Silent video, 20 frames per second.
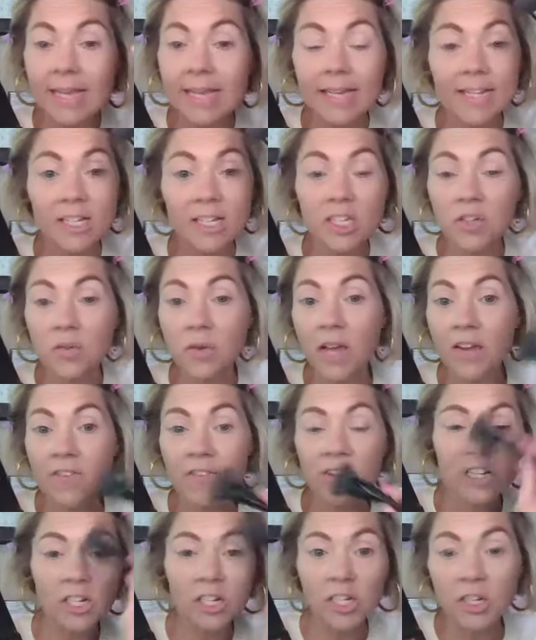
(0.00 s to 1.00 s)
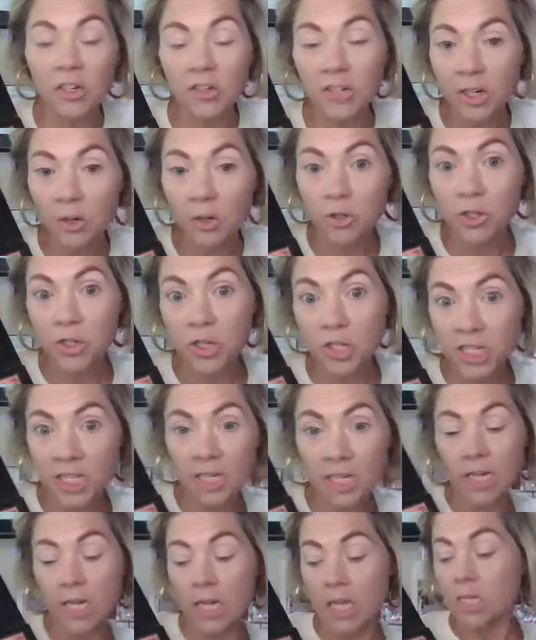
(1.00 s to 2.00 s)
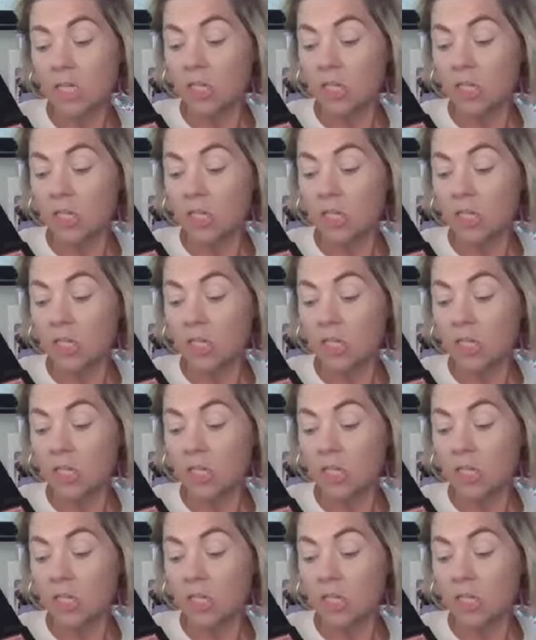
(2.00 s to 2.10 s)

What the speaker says: It can do every look you need on your cheek.